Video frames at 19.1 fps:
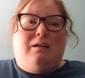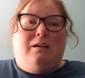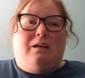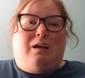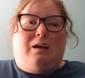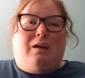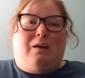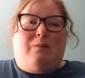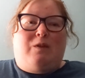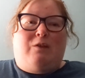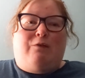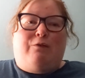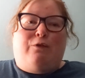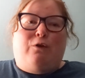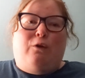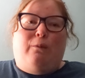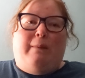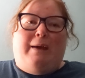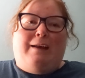the
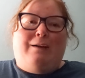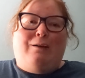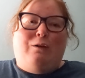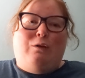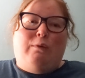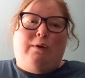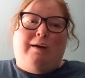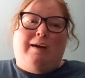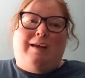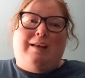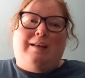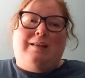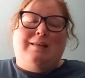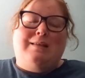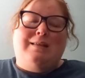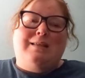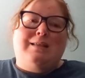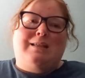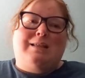full metal
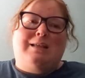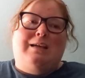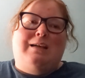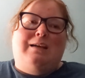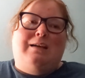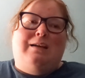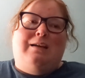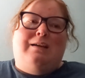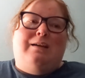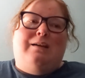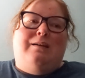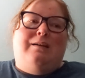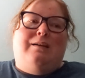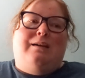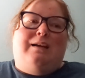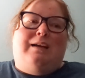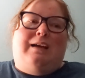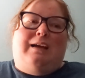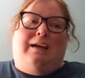ones,
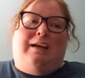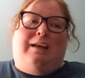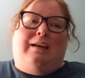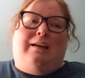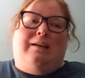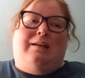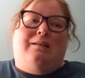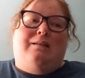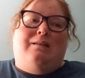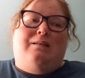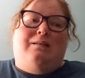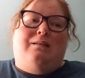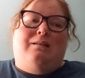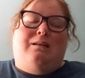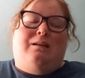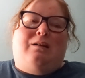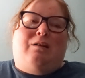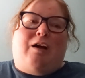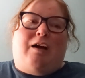and
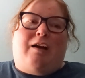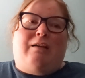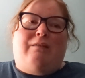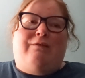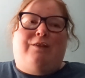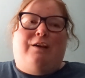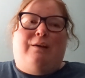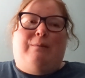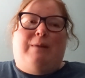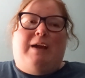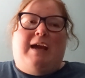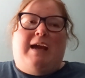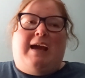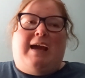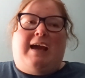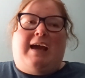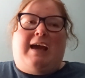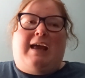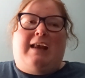a lot of them
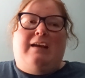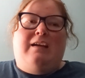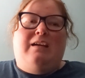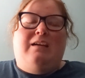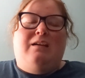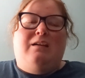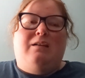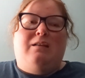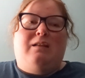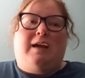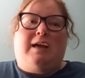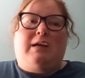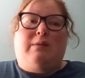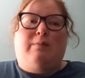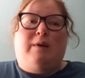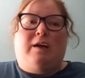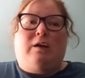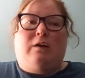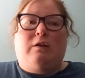had
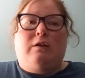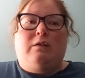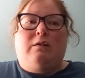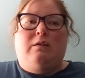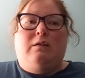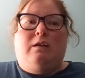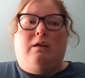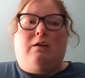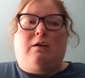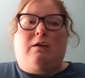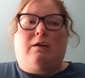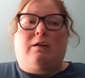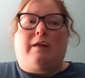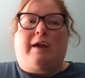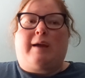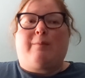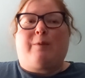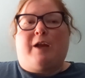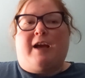like metal or
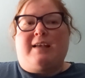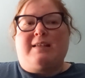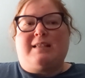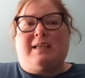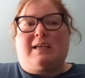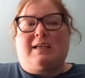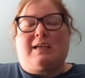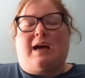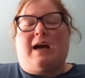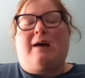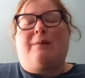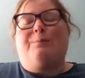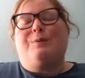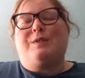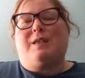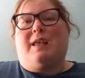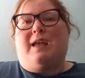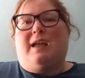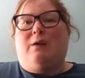like plastic
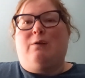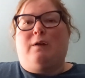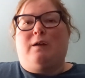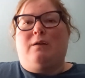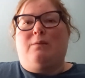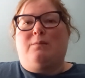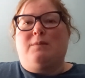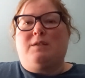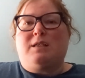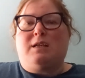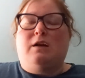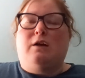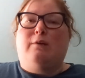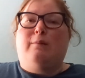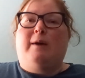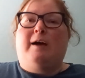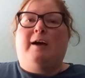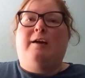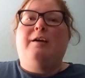tops. Like Williams
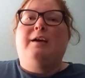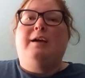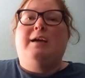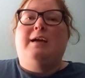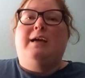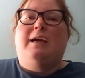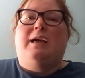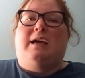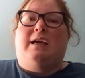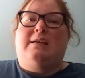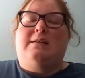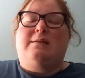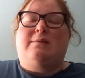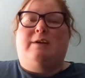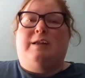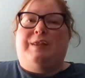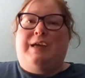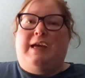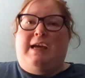Sonoma has
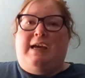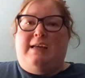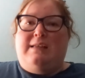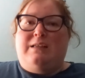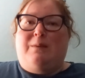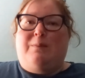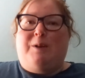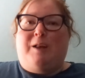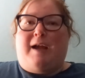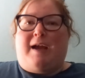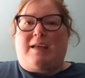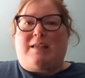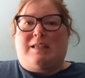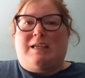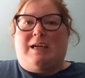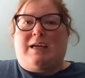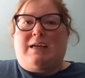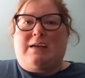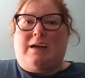one that has a
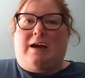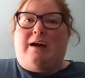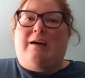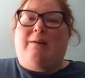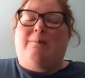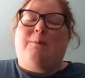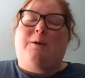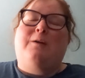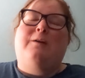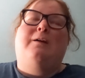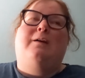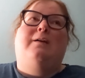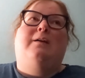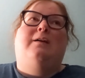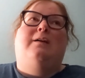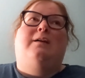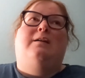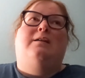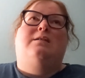plastic top.
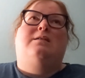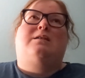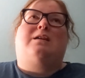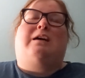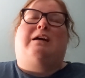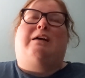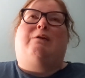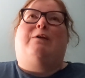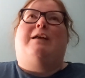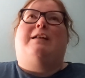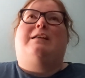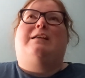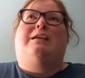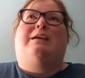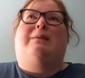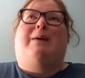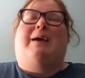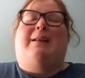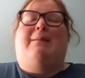So I went
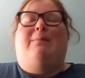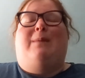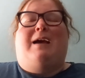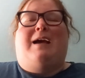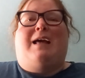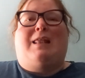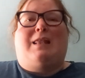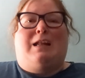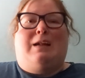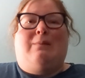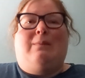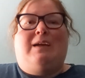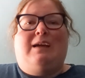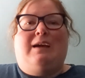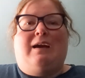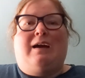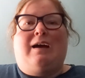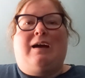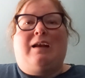to Bed Bath and
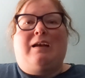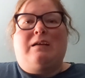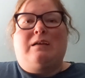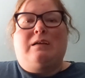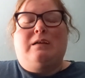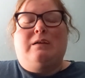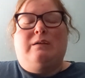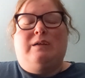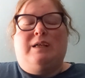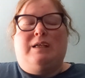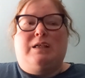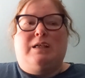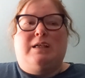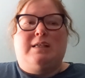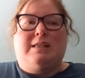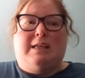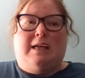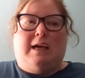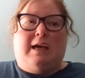Beyond, which
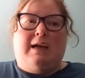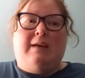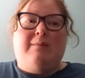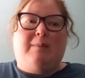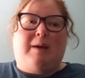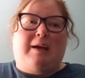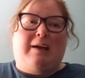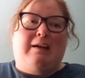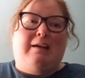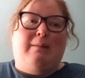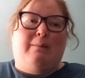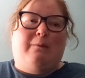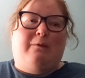is not my